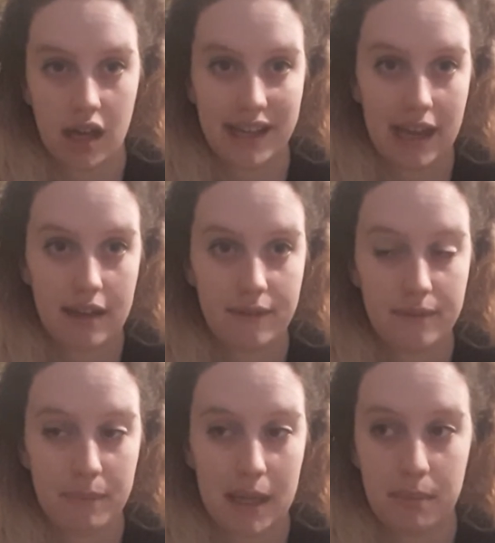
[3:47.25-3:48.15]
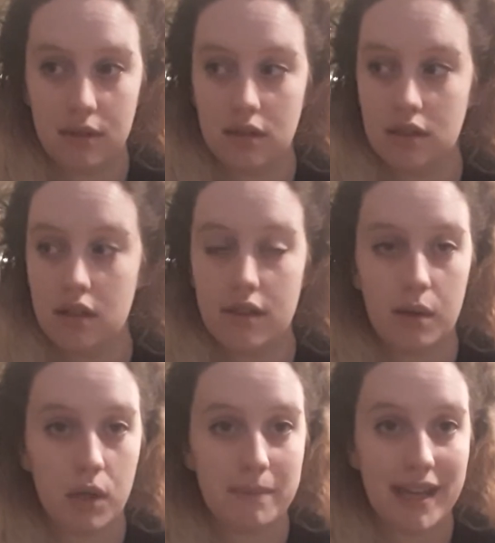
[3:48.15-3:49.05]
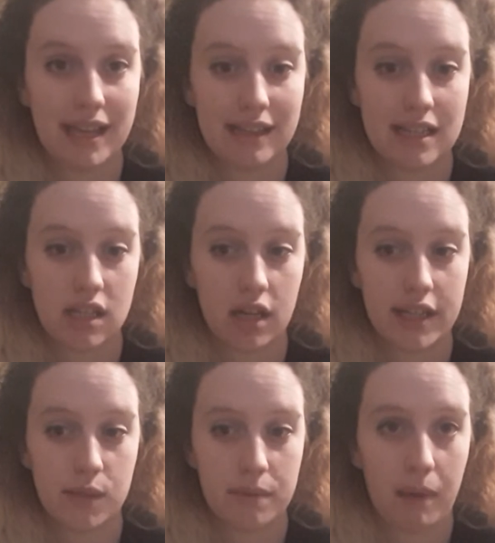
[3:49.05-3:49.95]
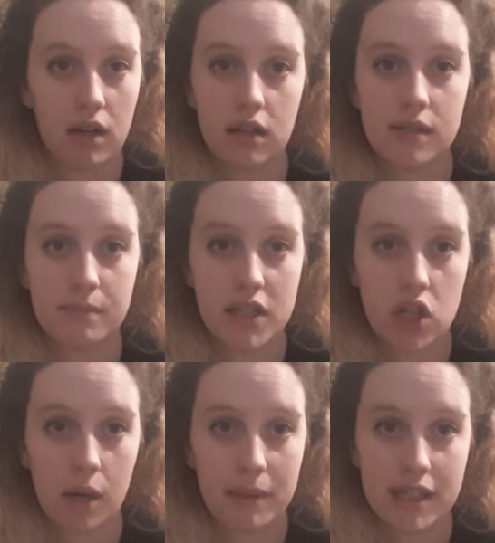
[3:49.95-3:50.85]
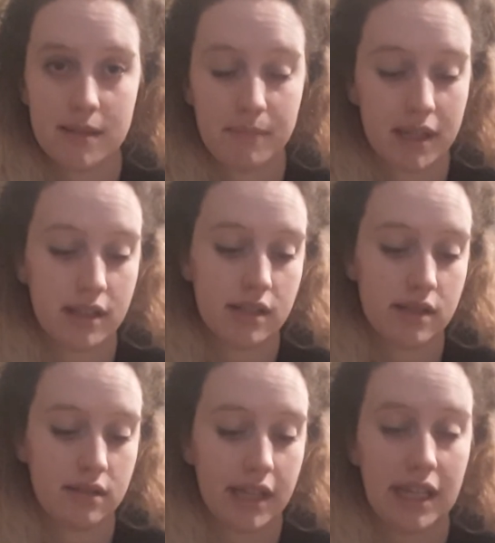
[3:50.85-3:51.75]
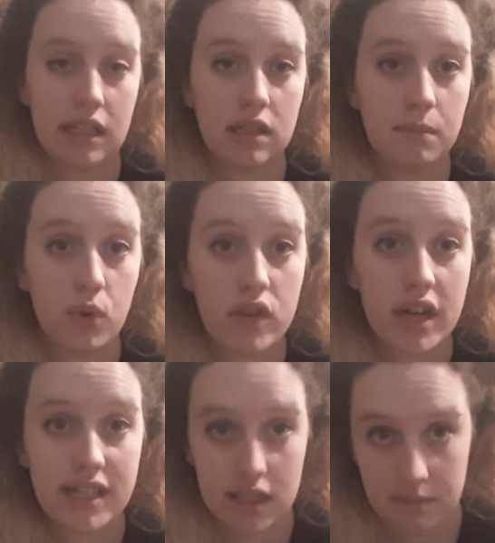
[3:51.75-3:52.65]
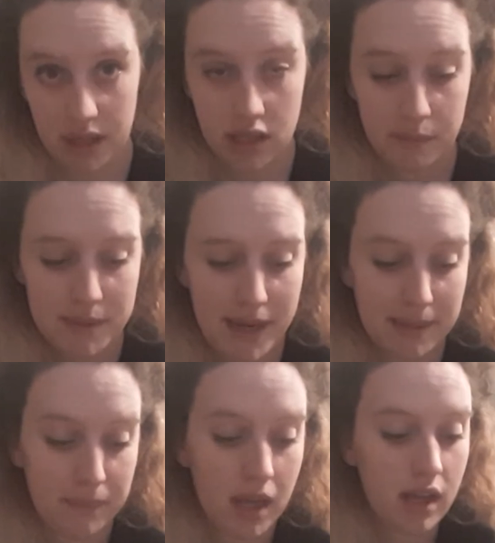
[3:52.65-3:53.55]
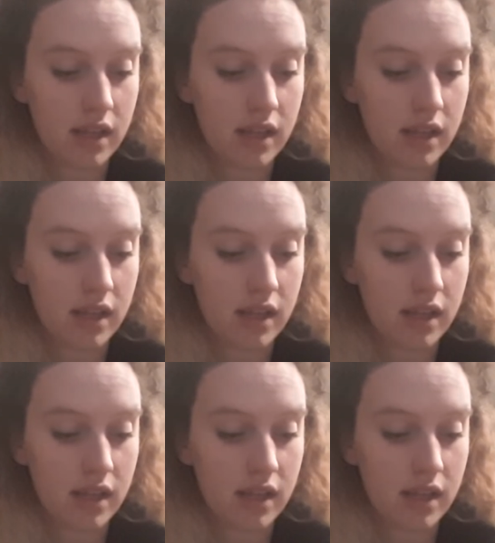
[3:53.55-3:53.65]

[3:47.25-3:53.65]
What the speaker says: I gave people that were making their signs with biros my Sharpies because they needed them more than I did. My sign was made.